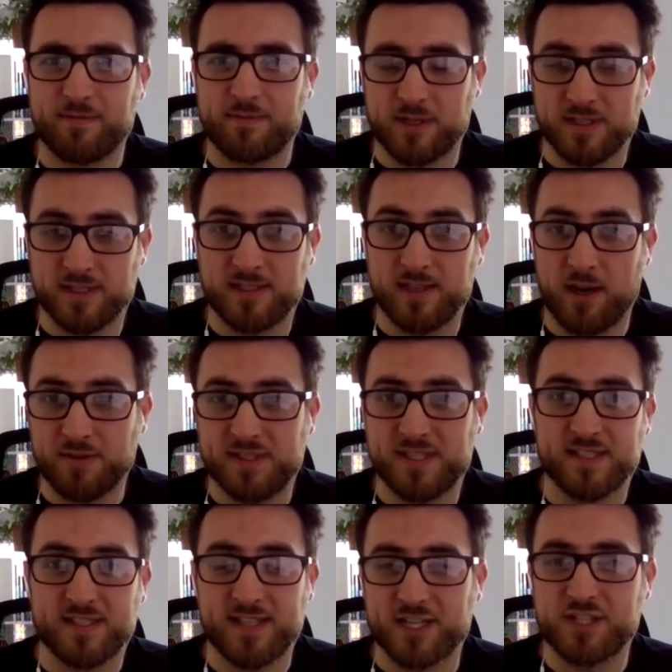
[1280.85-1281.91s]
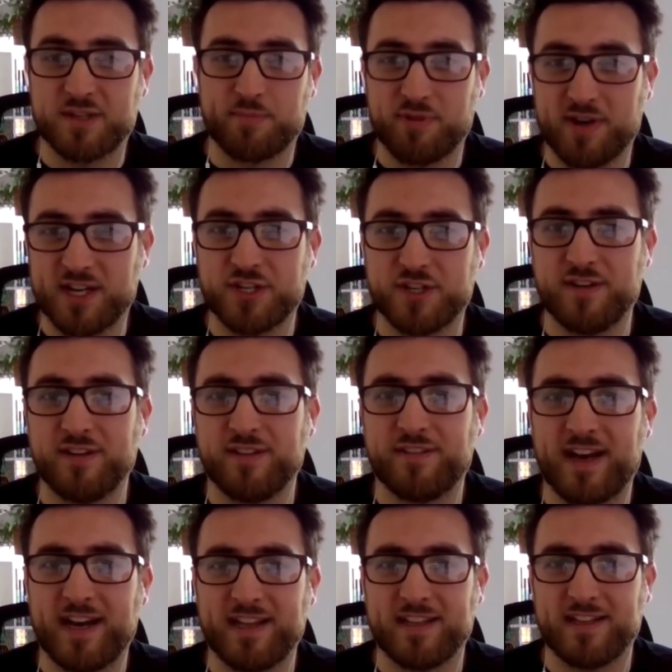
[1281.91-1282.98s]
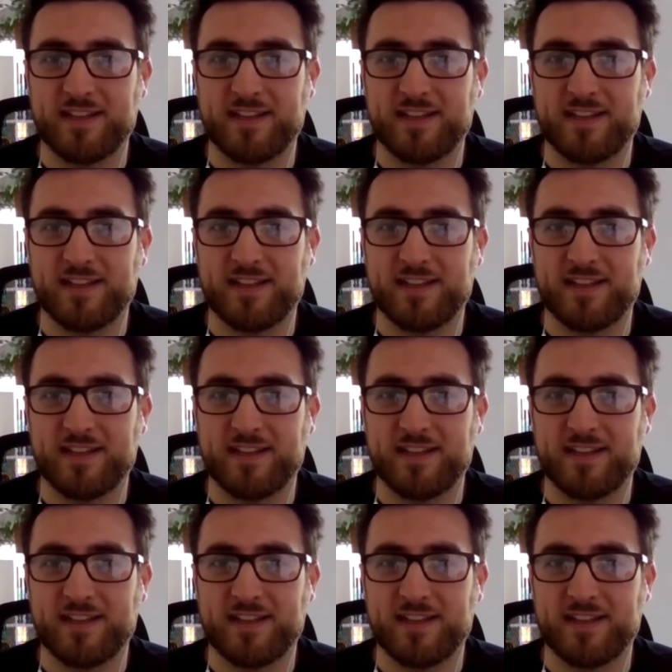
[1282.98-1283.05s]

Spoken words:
Because I was in such depression that